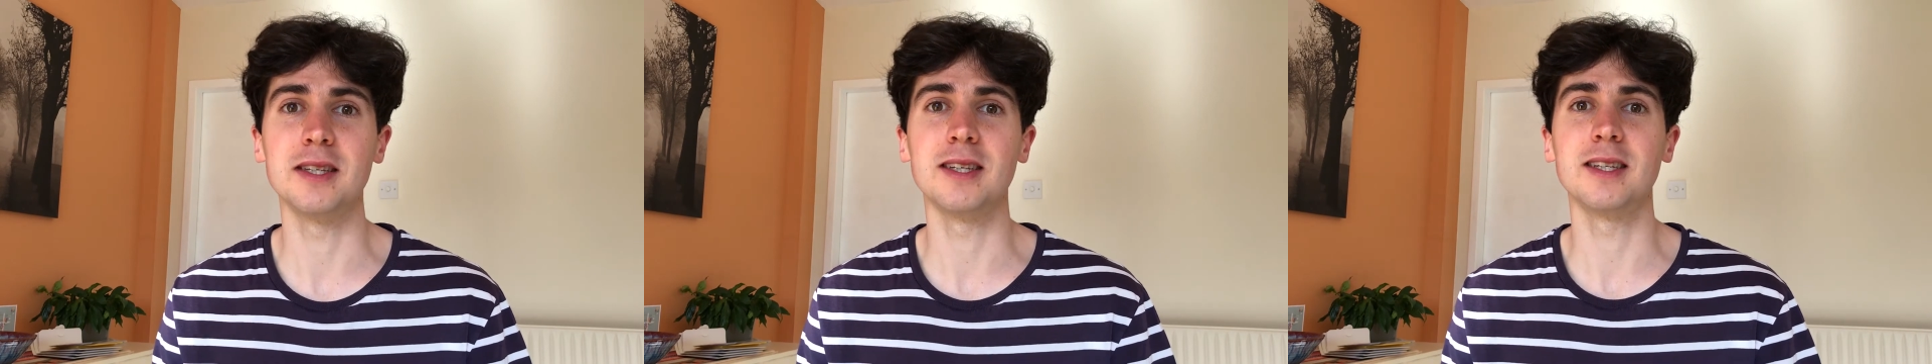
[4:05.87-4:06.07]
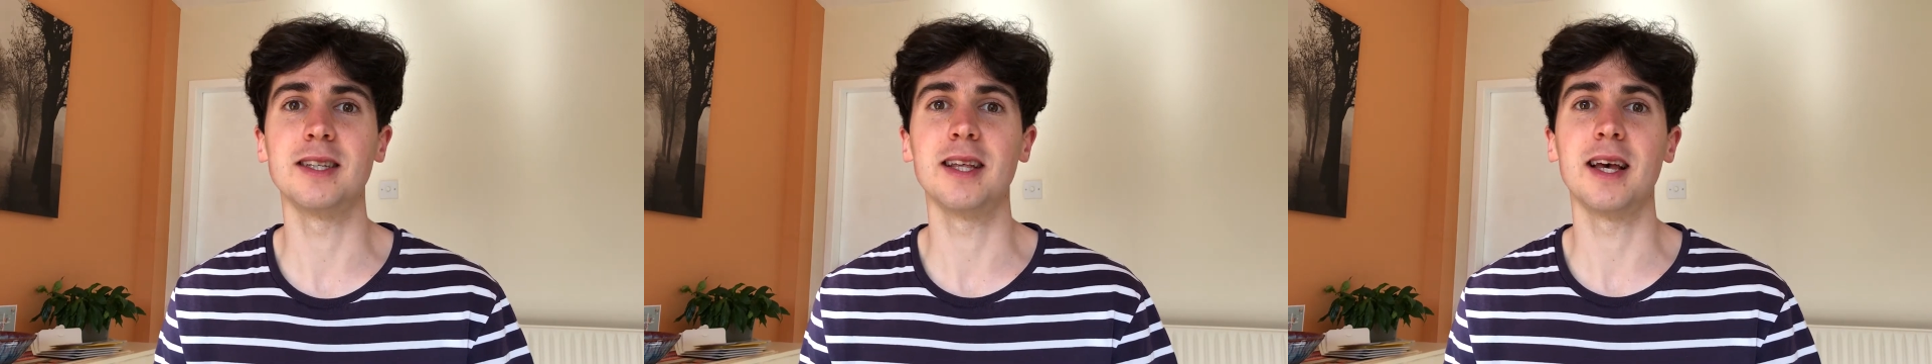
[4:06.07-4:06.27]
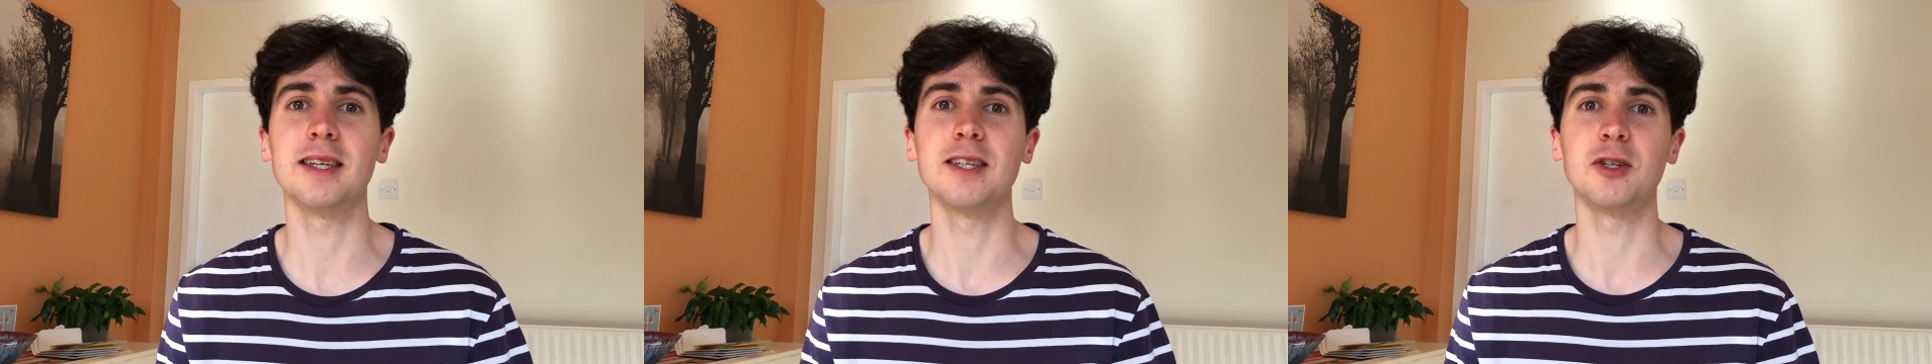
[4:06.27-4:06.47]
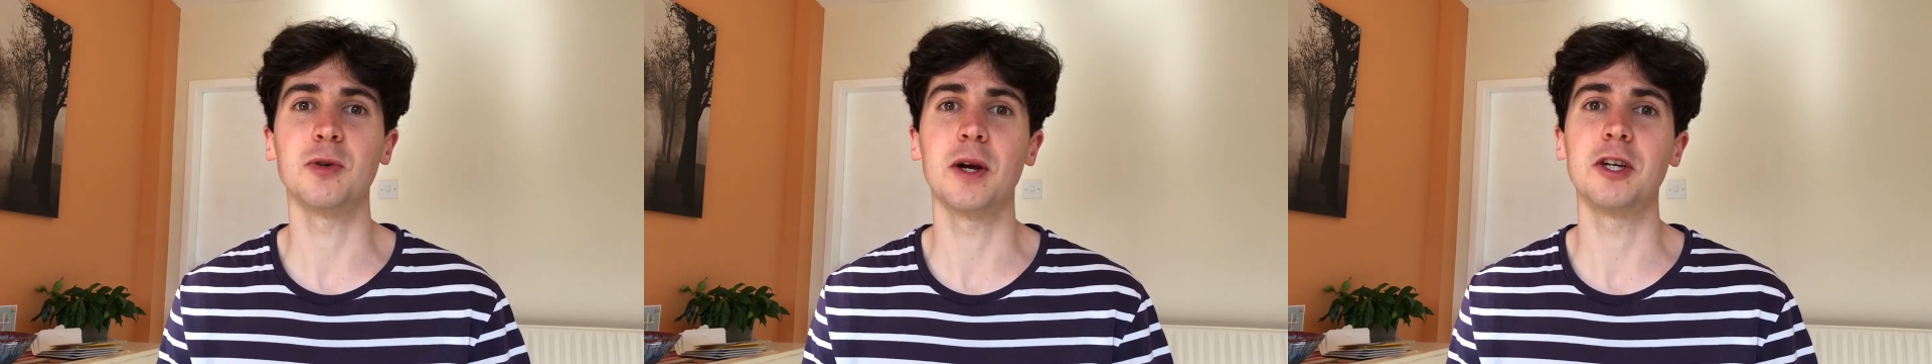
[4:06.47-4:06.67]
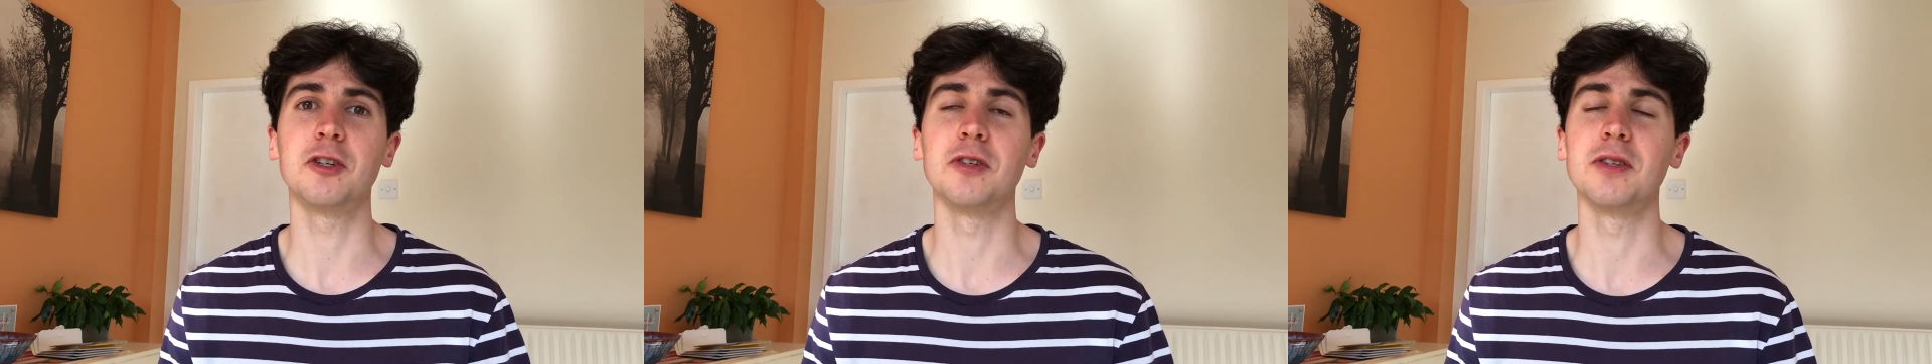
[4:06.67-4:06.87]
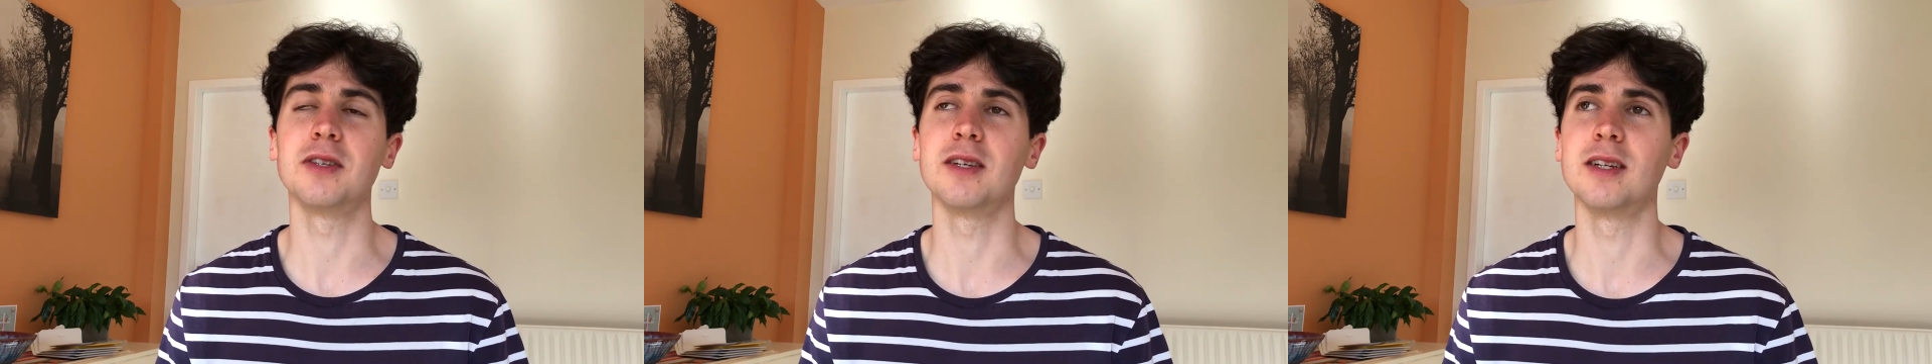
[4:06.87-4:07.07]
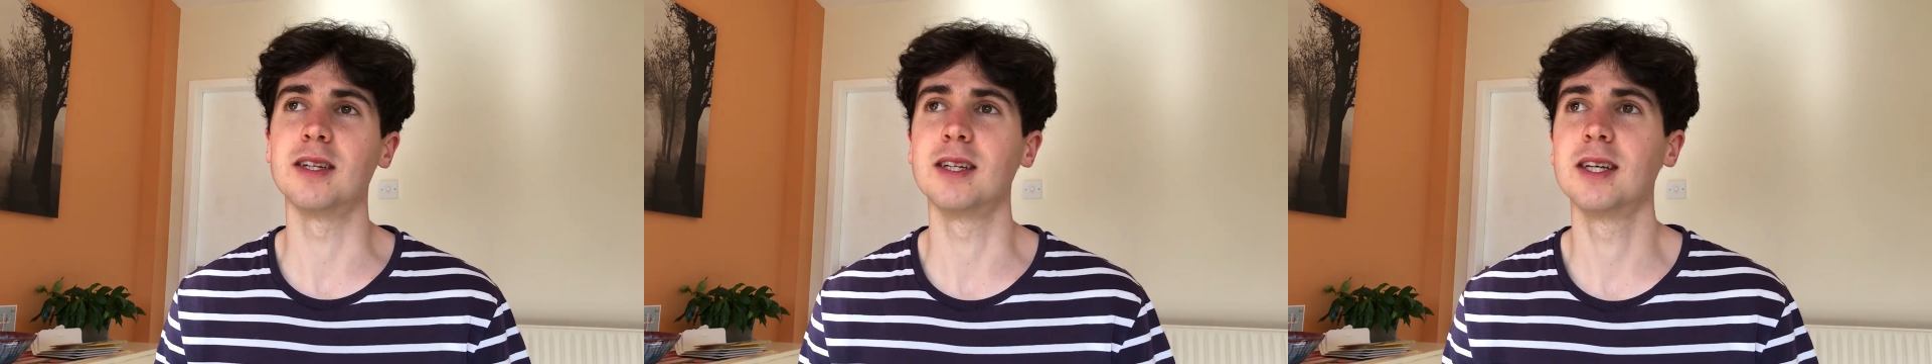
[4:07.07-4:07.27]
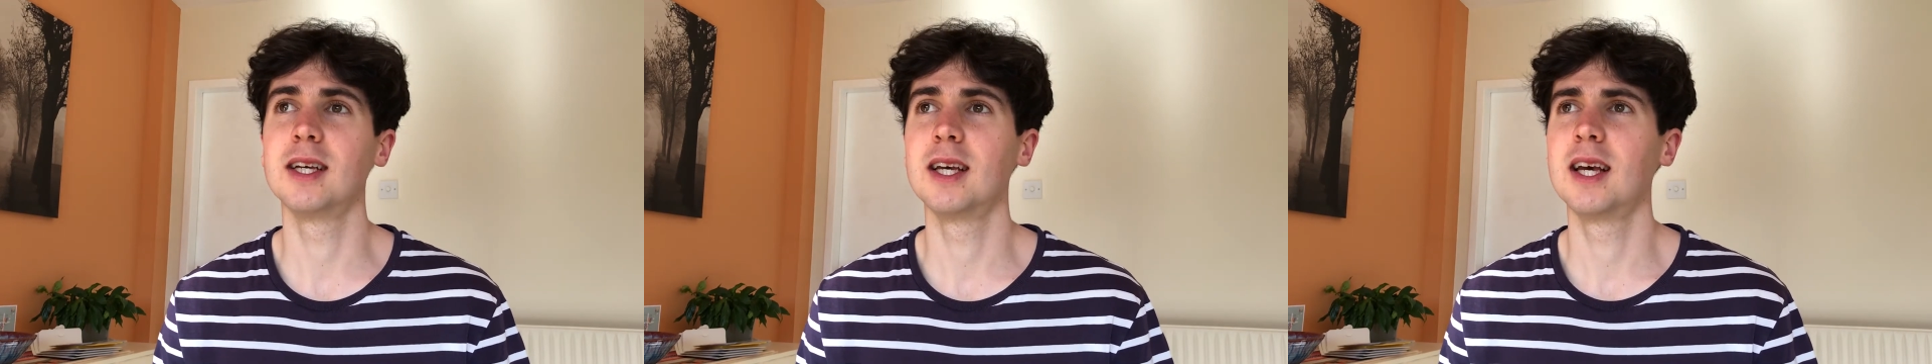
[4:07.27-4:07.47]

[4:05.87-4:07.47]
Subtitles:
into their situations and